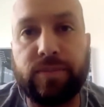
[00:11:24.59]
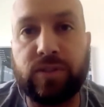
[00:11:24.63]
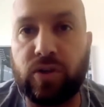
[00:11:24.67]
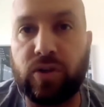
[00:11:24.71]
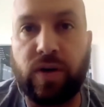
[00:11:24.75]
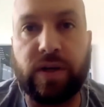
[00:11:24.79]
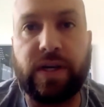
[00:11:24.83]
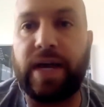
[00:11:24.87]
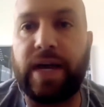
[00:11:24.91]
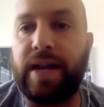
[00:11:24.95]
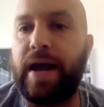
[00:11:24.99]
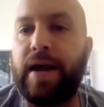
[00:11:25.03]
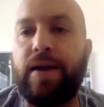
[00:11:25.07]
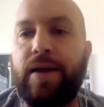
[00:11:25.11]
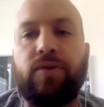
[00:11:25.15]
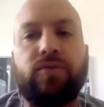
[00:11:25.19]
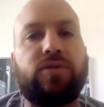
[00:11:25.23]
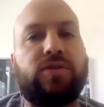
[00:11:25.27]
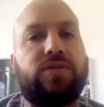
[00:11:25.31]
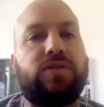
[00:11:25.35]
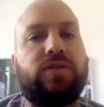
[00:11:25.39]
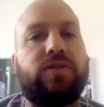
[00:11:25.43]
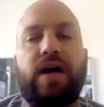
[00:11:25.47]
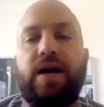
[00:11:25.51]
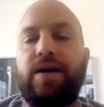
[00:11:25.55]
So again, I
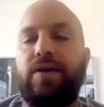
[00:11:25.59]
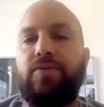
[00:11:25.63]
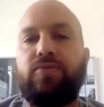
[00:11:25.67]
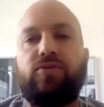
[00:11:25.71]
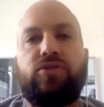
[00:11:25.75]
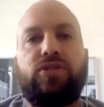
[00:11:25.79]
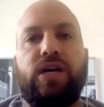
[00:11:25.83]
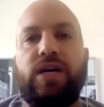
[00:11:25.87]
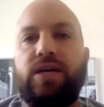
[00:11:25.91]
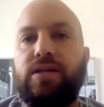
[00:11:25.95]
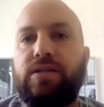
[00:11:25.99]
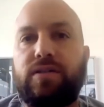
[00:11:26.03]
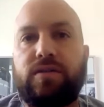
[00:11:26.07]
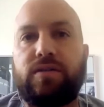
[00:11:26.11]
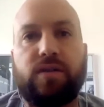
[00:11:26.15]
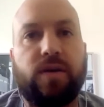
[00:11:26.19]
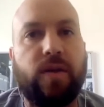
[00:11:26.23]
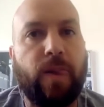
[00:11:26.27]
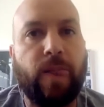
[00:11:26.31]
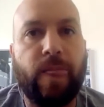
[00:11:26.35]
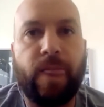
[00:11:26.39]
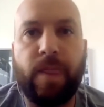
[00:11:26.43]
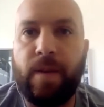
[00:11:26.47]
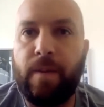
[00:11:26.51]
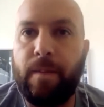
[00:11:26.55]
don't chase
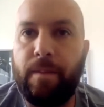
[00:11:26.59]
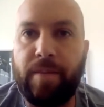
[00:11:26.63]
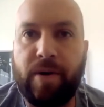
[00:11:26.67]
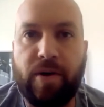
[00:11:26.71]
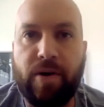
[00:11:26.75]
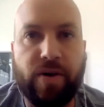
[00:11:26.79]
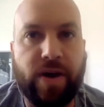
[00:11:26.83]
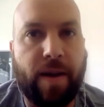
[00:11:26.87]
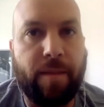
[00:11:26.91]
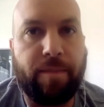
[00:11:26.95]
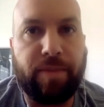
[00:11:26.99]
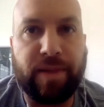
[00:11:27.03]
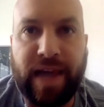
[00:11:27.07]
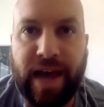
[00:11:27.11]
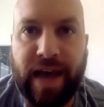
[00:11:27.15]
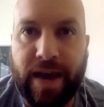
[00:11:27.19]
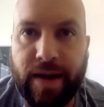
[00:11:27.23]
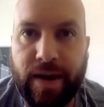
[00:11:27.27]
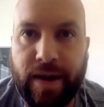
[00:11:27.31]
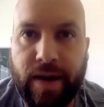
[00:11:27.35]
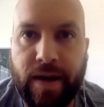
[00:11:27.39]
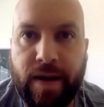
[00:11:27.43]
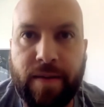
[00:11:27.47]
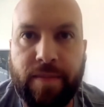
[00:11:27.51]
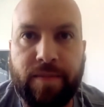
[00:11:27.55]
Marriott
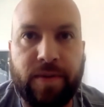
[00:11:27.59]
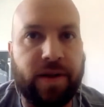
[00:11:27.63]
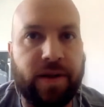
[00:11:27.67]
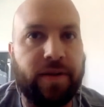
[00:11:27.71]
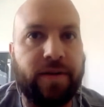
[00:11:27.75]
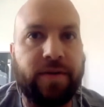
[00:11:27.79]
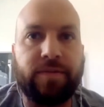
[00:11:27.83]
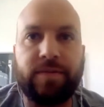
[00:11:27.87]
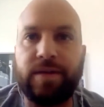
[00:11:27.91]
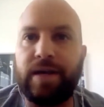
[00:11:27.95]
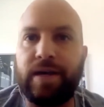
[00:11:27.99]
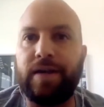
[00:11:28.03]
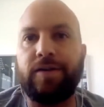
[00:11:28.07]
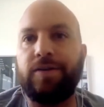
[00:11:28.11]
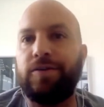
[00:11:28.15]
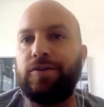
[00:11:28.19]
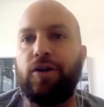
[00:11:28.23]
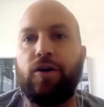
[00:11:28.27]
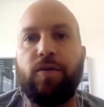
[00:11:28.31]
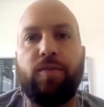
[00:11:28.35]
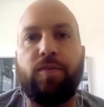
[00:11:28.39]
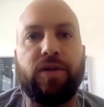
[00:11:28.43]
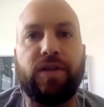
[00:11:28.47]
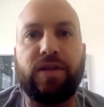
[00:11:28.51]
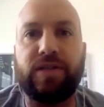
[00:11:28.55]
Platinum and
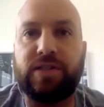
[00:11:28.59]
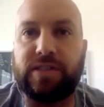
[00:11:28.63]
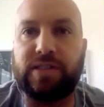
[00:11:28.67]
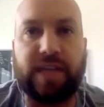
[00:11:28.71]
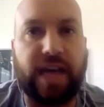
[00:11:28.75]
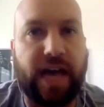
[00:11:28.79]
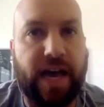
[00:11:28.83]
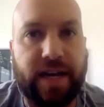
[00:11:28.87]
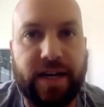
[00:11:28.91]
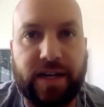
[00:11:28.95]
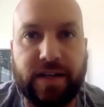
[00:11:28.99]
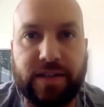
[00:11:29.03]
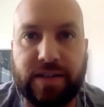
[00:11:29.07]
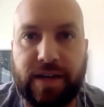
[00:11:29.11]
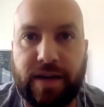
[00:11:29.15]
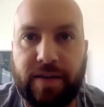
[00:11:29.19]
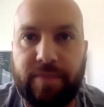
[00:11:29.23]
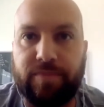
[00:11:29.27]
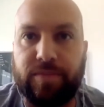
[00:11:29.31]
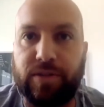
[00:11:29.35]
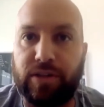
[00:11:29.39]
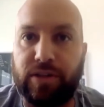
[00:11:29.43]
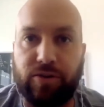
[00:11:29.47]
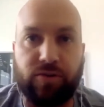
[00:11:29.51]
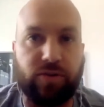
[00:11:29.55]
globalist status.
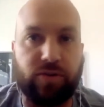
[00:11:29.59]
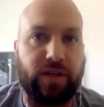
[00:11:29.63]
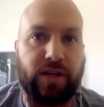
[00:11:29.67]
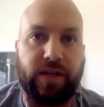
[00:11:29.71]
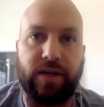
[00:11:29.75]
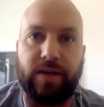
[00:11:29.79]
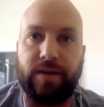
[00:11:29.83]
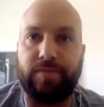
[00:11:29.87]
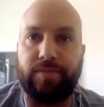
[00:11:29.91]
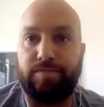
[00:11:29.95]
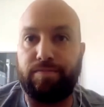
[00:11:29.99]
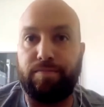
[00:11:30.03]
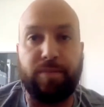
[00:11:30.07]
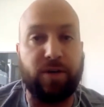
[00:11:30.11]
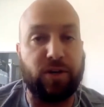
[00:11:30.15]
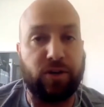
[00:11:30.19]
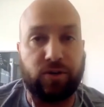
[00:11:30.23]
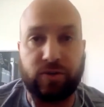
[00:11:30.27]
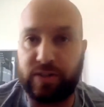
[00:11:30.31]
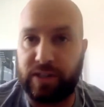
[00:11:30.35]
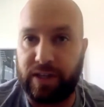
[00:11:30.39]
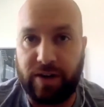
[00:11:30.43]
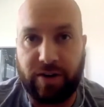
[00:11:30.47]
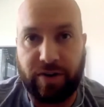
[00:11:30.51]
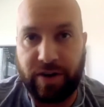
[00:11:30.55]
I'm literally middle
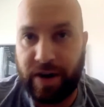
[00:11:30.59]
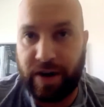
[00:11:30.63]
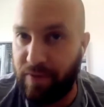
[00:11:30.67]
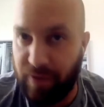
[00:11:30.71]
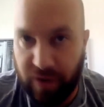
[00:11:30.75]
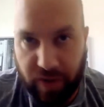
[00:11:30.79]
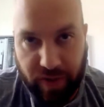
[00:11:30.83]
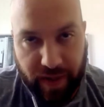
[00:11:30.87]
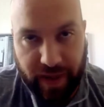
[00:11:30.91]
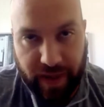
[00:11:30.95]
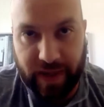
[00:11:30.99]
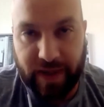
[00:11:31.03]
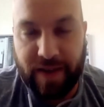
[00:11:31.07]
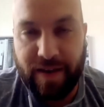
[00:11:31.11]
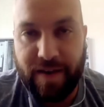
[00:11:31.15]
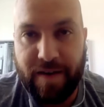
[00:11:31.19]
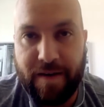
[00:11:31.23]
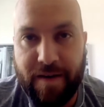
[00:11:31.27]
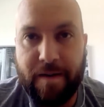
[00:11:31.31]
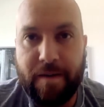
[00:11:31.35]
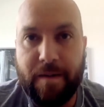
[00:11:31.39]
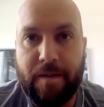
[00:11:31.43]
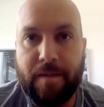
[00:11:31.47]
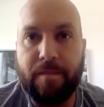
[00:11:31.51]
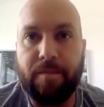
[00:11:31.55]
tier and everything.
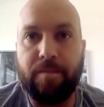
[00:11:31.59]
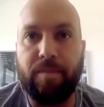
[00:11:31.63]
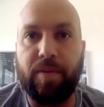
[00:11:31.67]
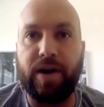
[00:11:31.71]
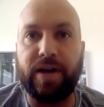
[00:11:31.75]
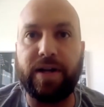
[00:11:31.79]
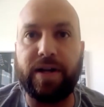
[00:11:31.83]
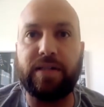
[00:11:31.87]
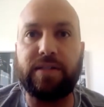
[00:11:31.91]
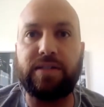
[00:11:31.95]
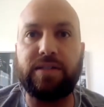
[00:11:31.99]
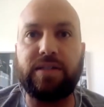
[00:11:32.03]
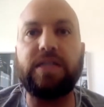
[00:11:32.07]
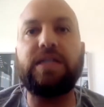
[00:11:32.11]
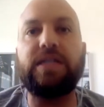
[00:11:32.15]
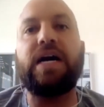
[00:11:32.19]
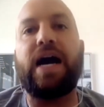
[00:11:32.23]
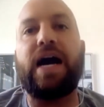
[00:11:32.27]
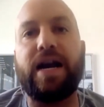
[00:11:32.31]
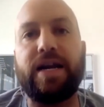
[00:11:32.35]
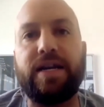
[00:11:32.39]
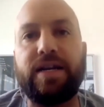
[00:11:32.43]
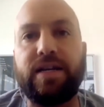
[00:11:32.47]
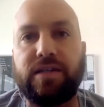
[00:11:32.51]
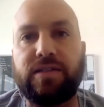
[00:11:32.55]
Mm-hmm. But it's the
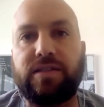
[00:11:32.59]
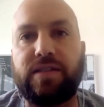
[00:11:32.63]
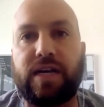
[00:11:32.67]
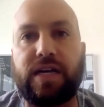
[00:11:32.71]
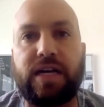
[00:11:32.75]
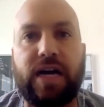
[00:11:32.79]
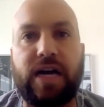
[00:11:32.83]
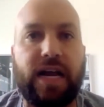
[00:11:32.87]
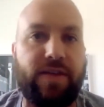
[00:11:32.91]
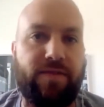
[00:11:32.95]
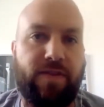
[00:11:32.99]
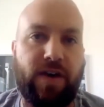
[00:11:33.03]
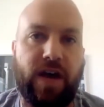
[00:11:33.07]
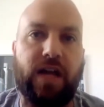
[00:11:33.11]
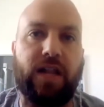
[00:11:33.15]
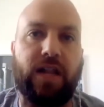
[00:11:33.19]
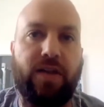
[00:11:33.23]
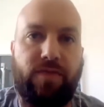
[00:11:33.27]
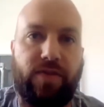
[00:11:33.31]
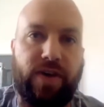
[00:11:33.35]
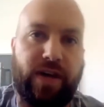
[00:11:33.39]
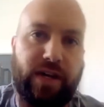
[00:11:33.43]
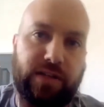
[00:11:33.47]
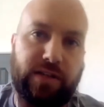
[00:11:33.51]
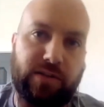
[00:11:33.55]
kindness that kind of
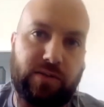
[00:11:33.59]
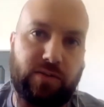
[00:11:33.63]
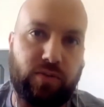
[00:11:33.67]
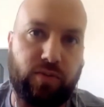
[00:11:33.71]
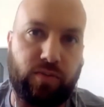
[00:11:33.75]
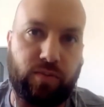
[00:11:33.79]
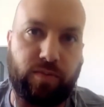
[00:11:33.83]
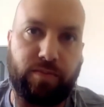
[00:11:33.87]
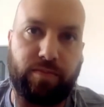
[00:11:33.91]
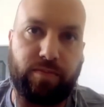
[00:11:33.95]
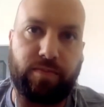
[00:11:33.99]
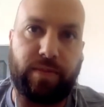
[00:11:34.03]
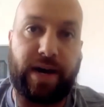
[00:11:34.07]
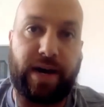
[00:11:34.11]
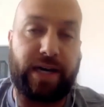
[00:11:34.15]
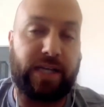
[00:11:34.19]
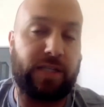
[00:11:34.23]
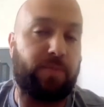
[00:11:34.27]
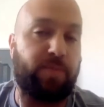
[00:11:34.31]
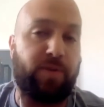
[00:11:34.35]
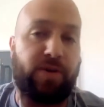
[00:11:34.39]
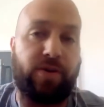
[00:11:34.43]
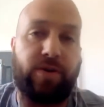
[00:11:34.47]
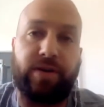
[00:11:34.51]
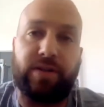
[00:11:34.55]
elevates my
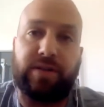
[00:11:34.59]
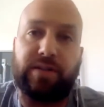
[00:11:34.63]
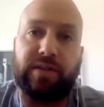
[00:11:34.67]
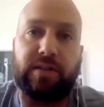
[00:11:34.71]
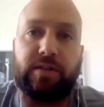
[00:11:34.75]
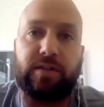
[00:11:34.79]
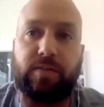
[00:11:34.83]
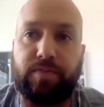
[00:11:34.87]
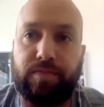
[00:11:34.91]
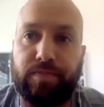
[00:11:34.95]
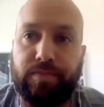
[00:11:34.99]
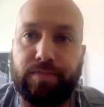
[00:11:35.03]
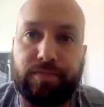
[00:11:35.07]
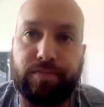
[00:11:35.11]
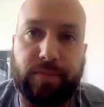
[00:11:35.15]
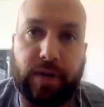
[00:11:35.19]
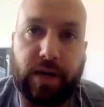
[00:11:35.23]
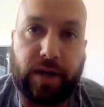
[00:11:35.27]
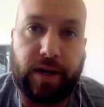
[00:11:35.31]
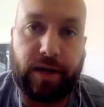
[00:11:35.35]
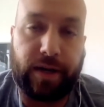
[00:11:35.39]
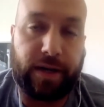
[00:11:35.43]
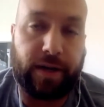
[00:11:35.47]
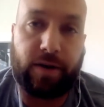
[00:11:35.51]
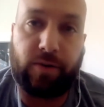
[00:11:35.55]
experiences
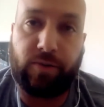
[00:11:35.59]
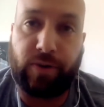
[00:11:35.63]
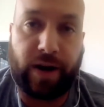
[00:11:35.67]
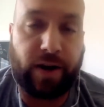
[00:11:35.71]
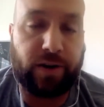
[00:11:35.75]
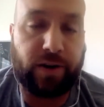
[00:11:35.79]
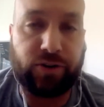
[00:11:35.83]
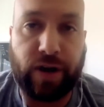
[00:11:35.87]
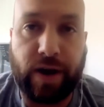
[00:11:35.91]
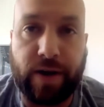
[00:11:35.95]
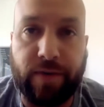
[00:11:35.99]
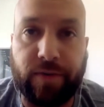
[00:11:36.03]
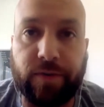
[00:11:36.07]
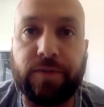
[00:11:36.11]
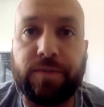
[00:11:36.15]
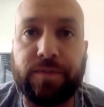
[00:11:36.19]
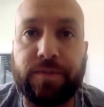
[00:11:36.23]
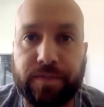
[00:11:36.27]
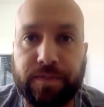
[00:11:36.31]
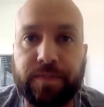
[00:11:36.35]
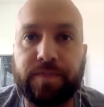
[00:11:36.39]
when I travel.